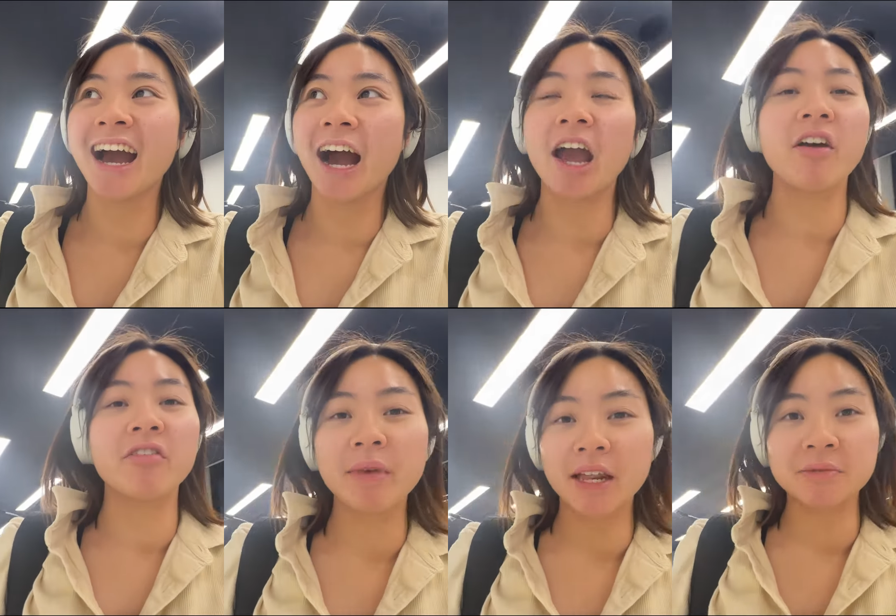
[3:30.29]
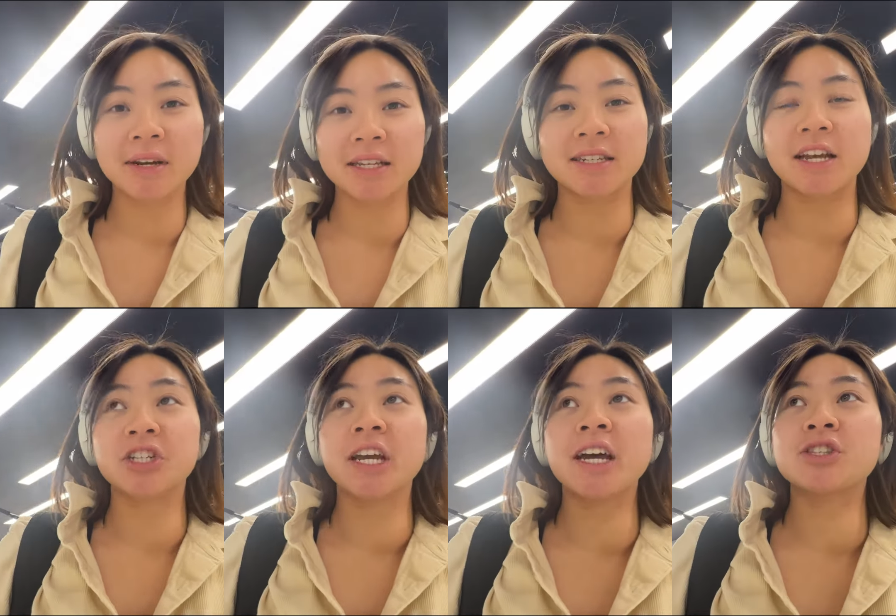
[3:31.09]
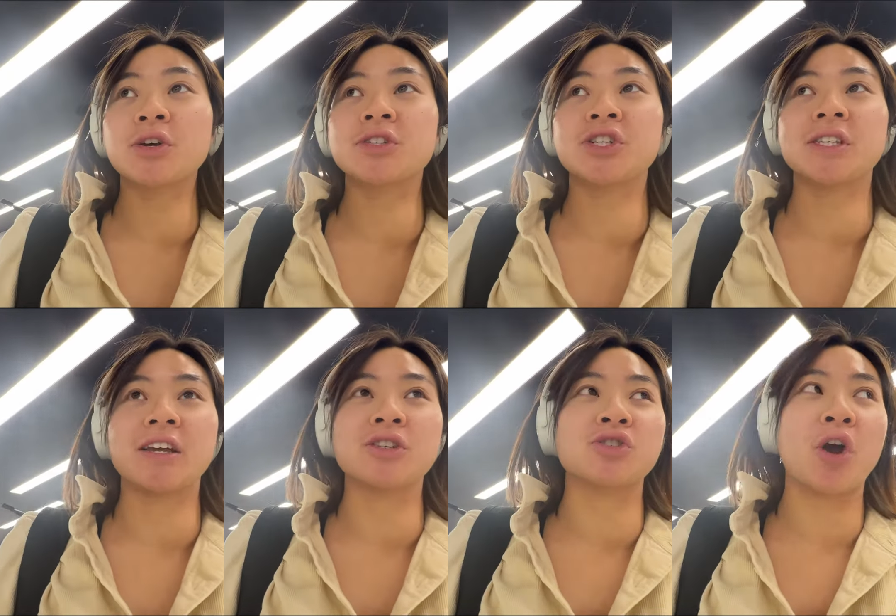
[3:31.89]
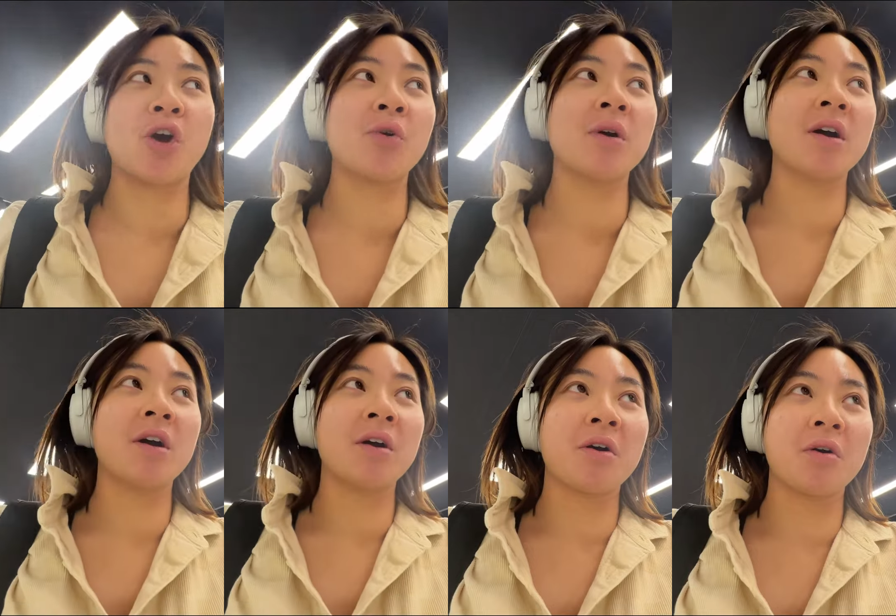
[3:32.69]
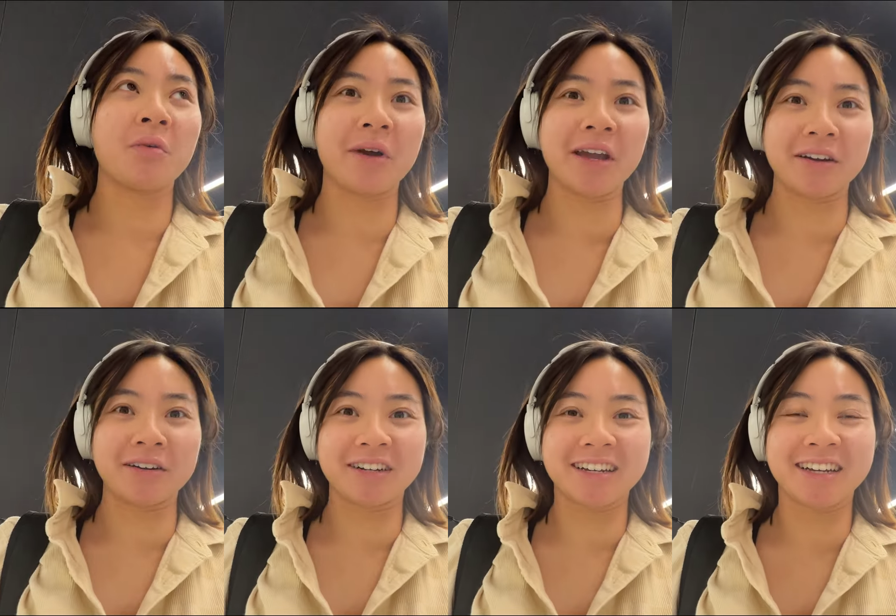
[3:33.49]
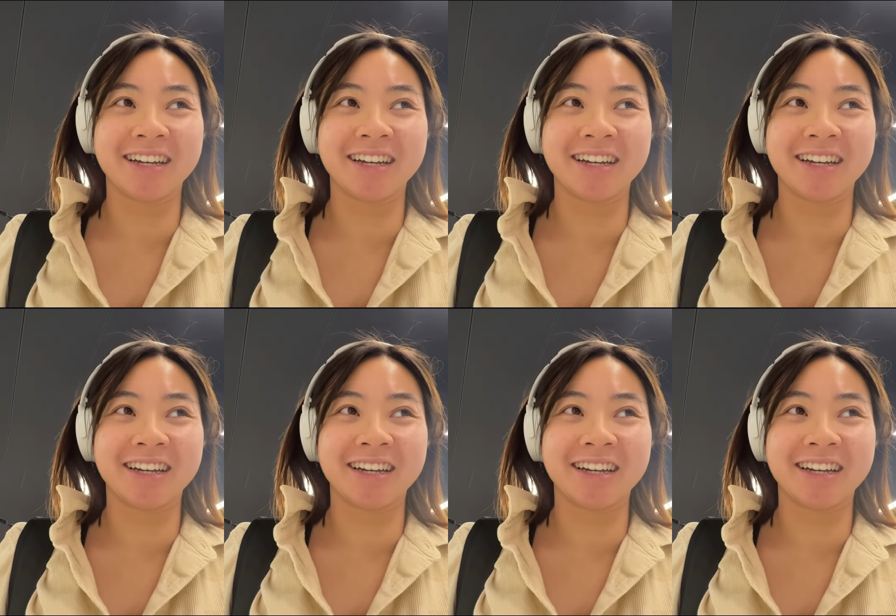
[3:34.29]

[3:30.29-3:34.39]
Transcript: I haven't made it to my destination yet, so it's just like so weird.